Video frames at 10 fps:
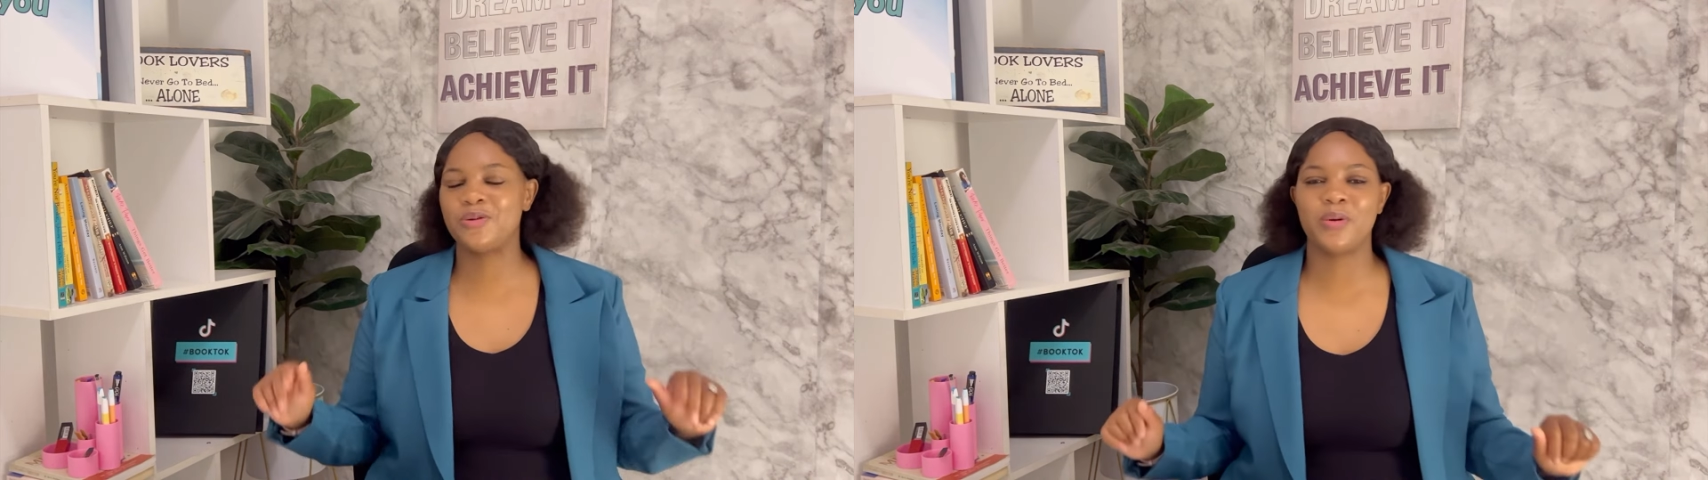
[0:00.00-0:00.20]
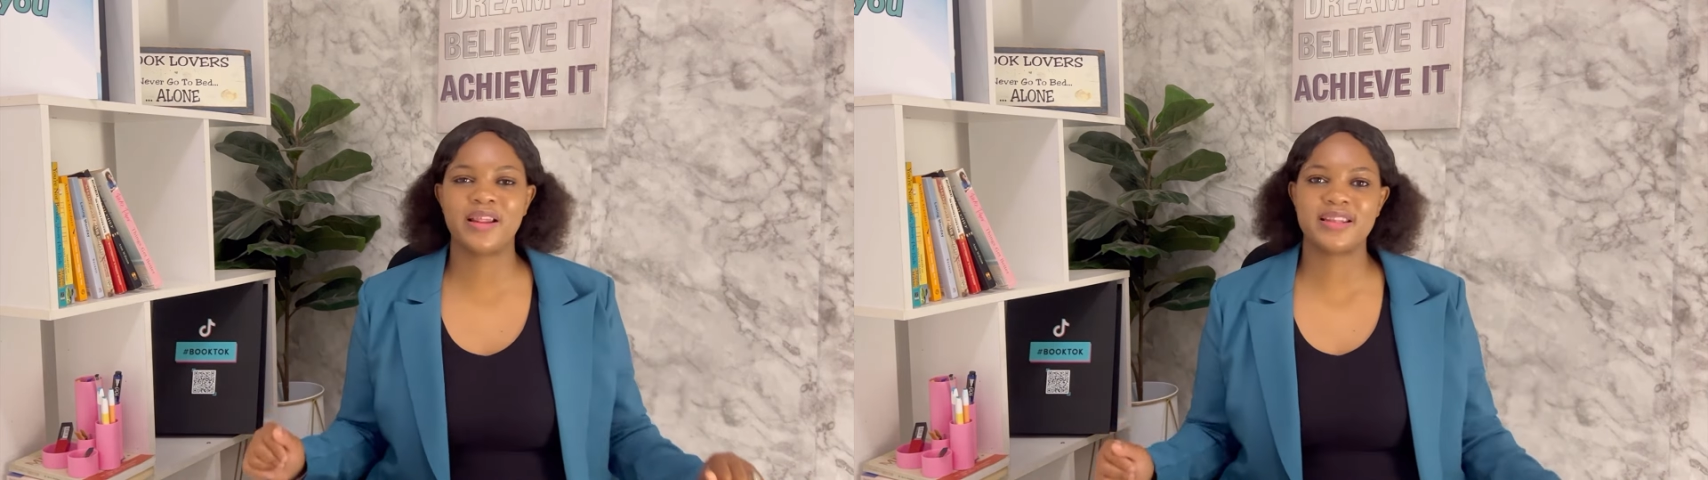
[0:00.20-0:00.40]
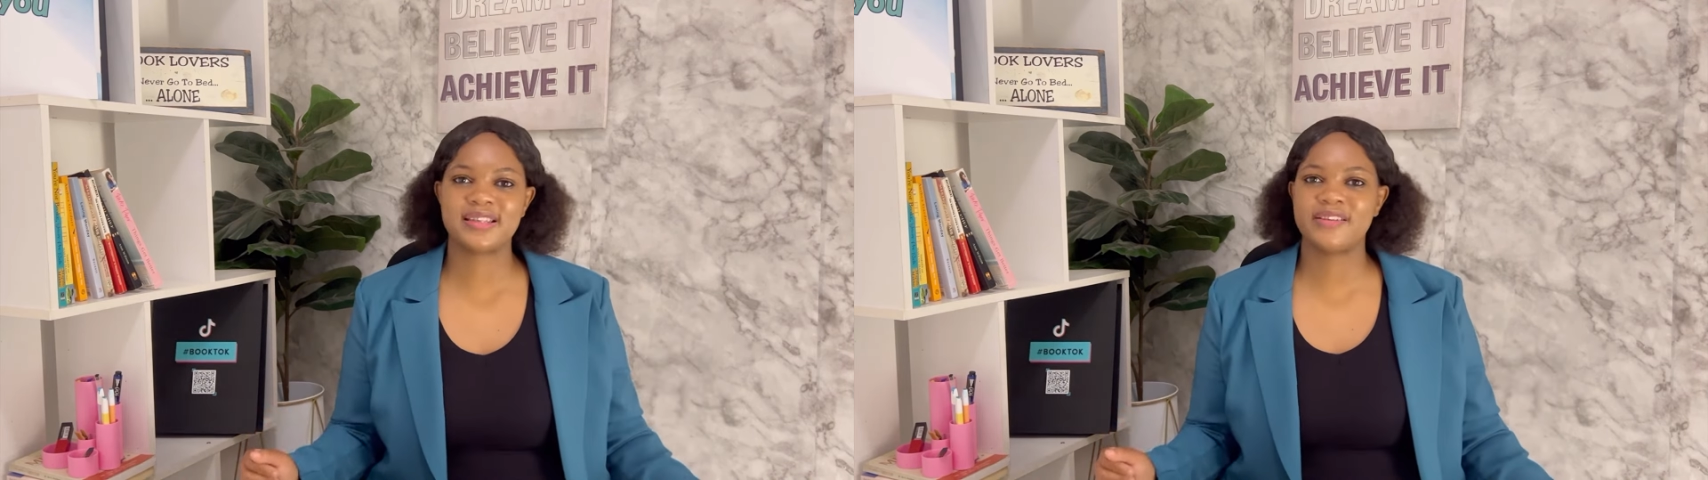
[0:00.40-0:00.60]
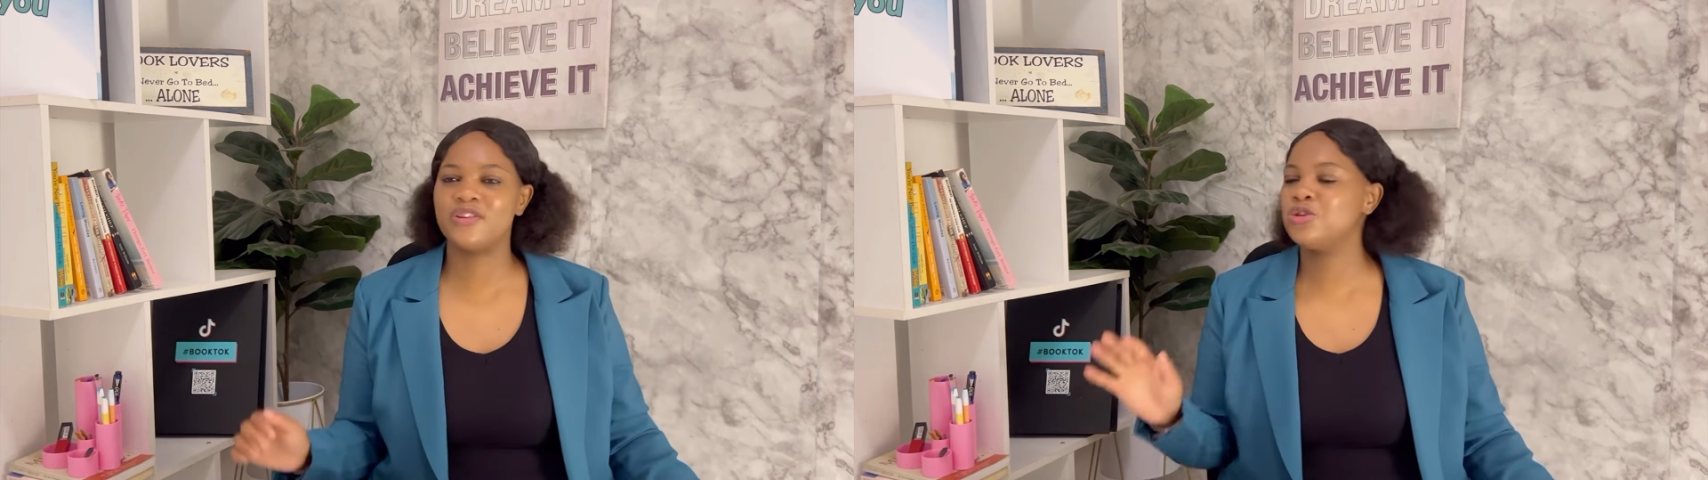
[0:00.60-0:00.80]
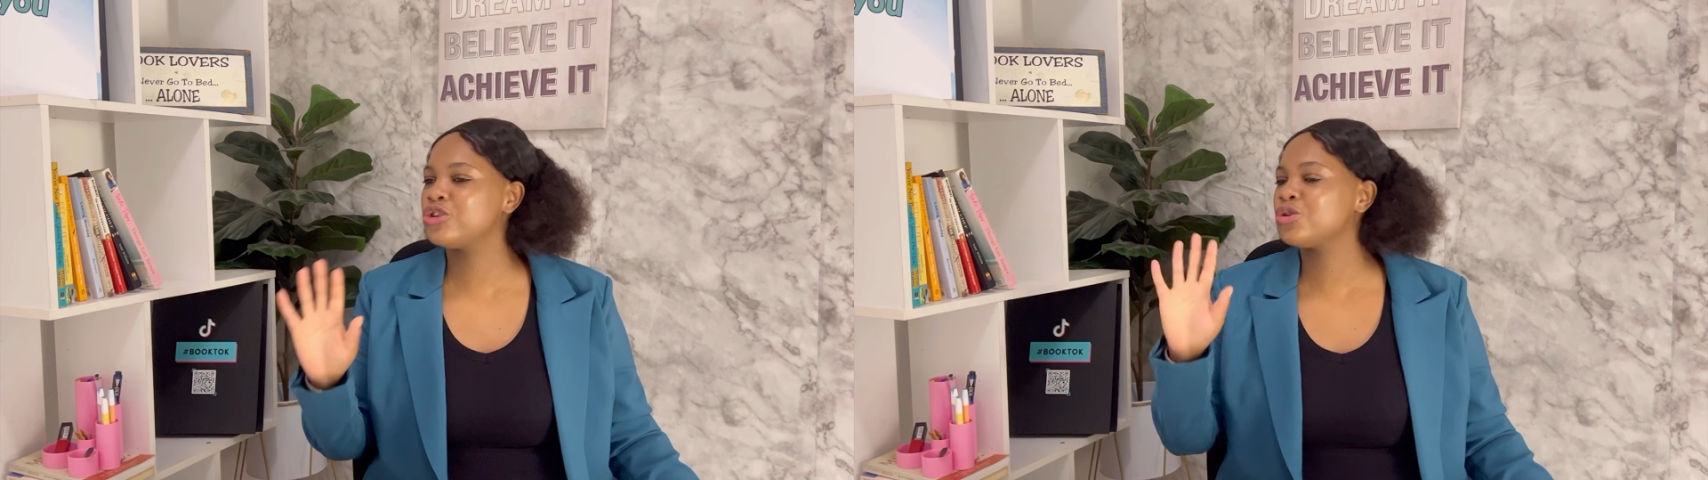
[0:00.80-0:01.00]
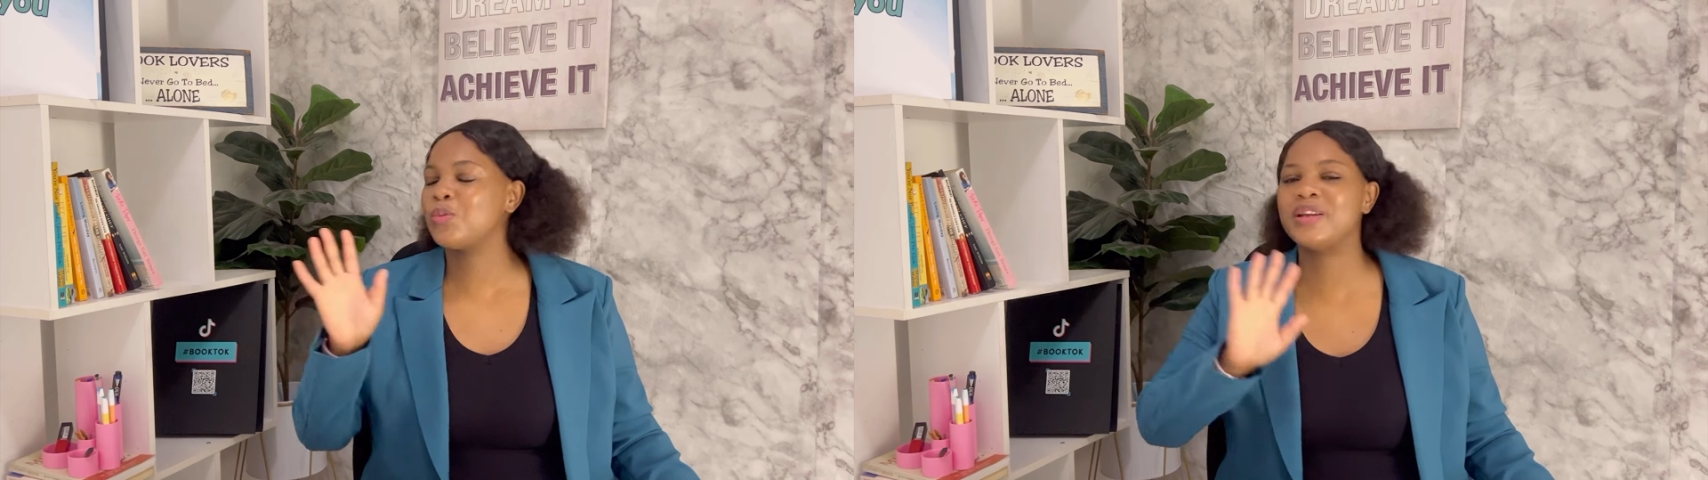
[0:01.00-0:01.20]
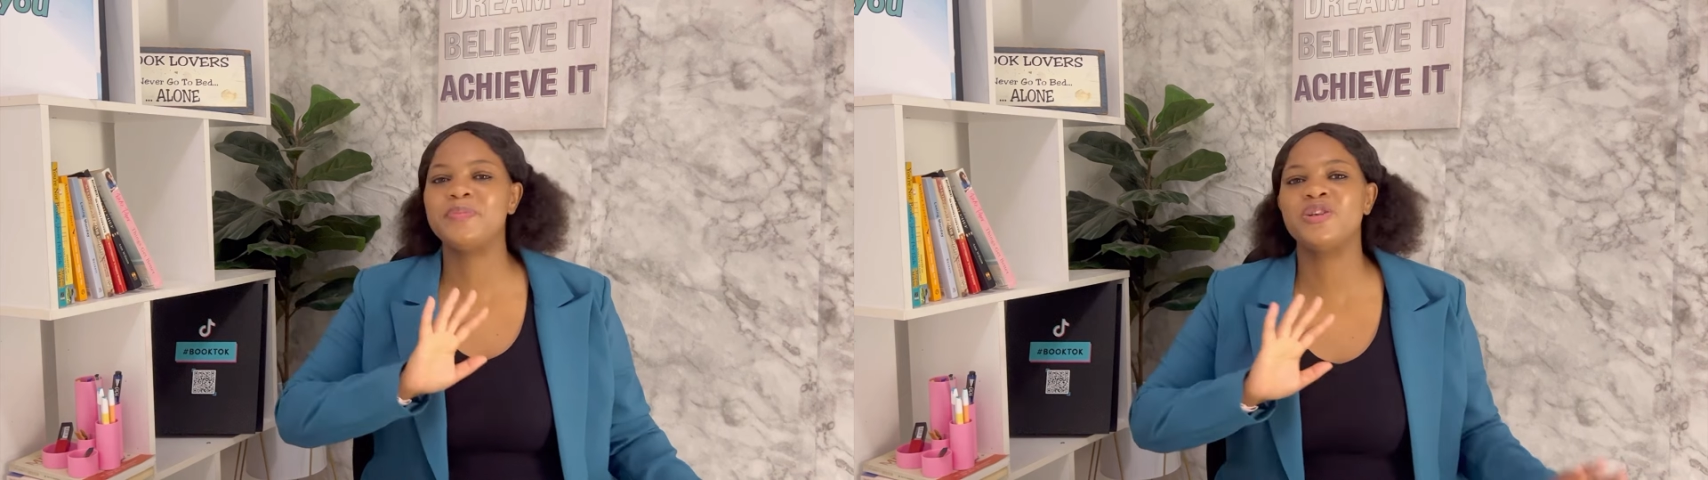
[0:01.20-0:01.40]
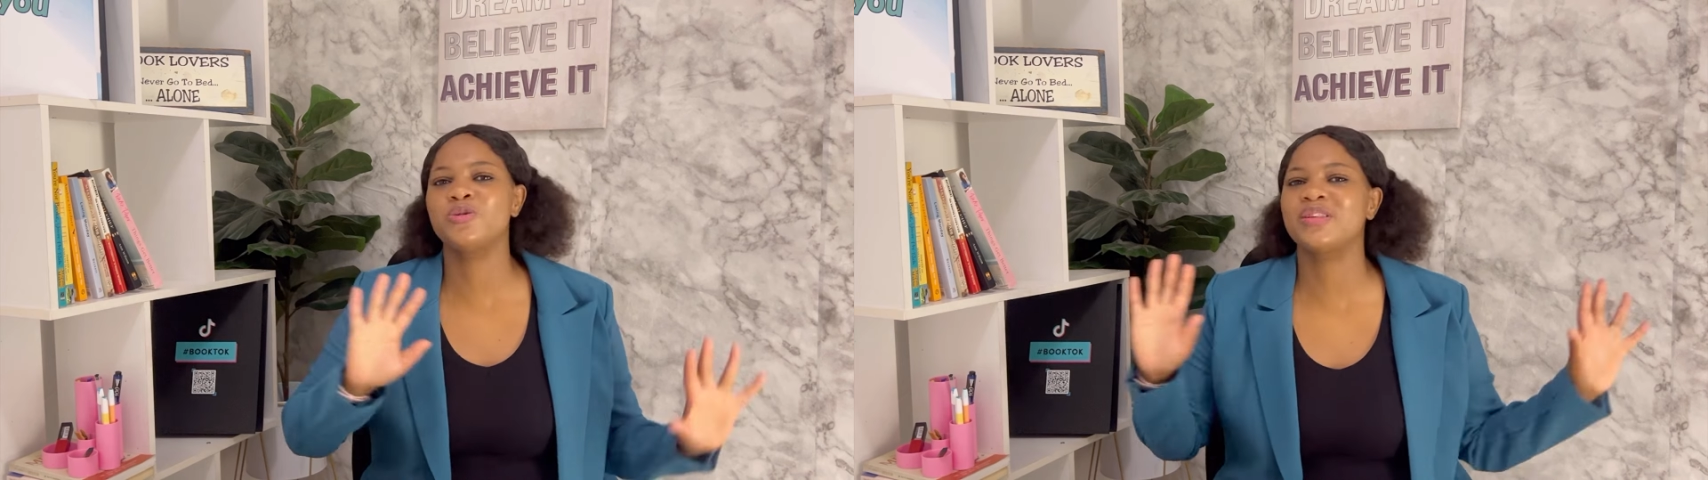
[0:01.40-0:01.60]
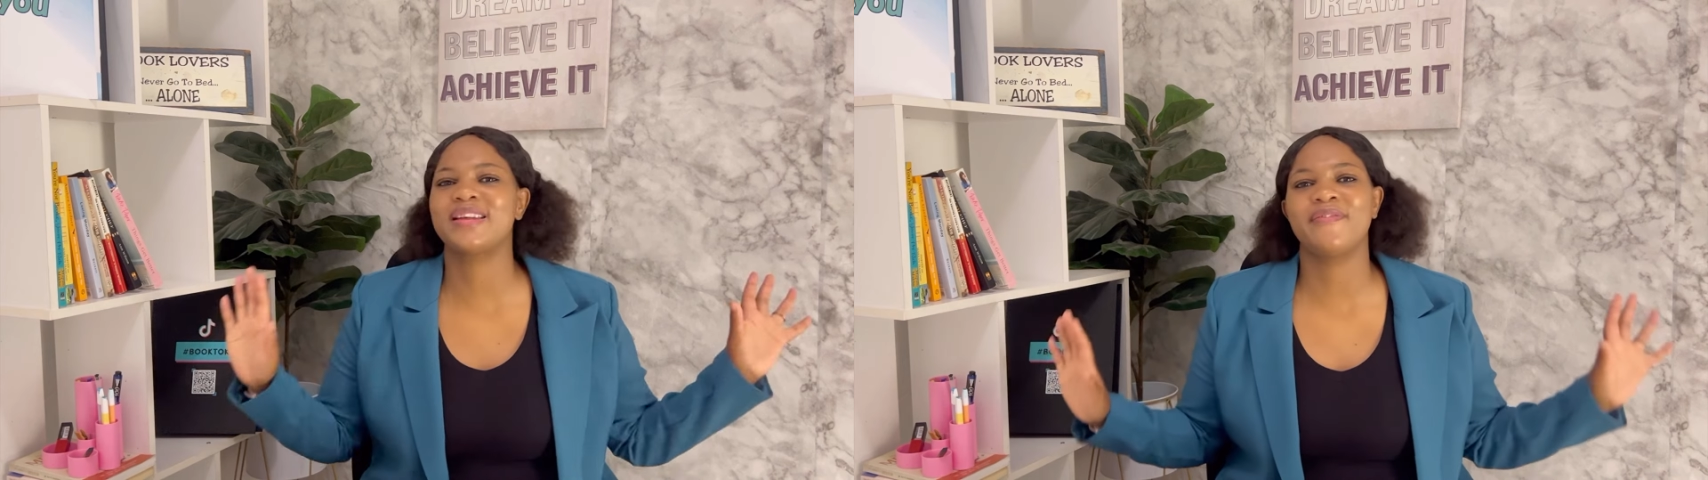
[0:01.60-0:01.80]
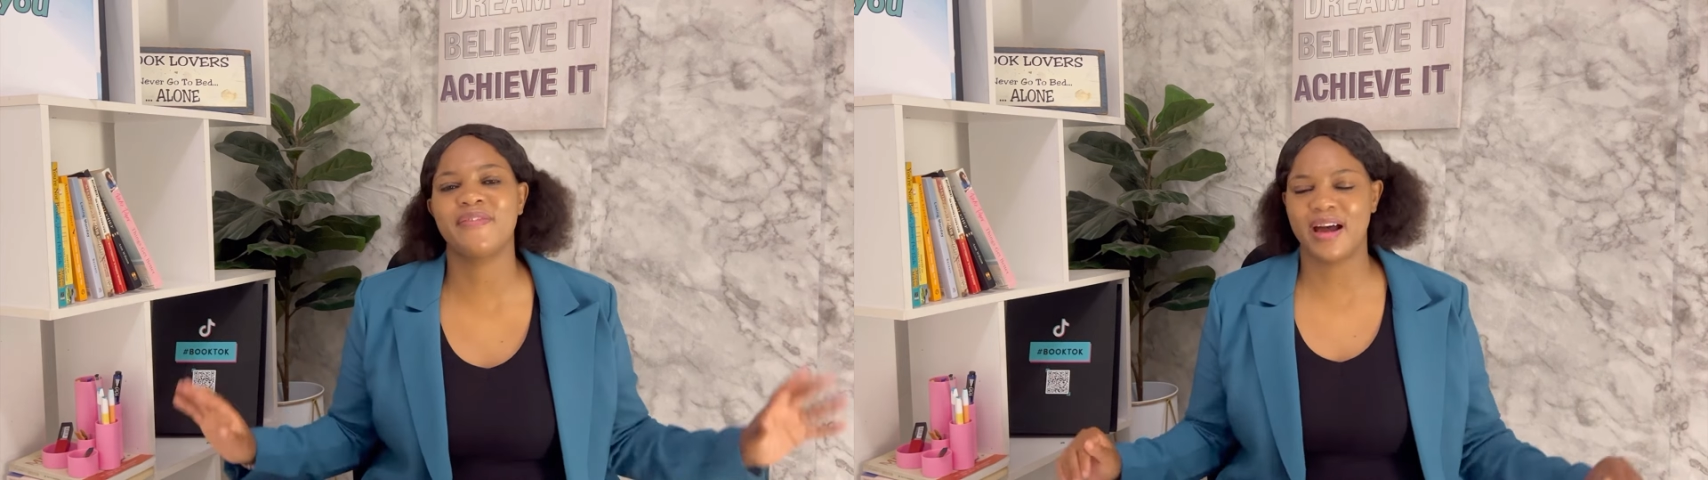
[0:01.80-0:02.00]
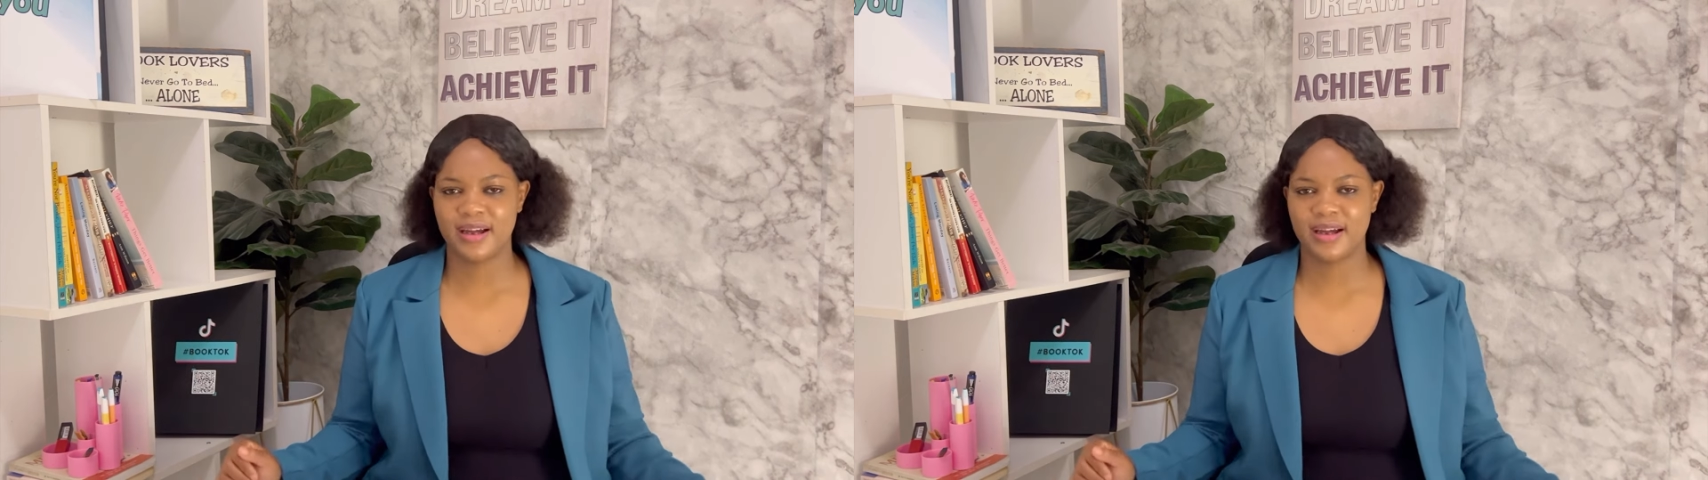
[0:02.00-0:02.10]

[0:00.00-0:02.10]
wealth is if you just want me to suffer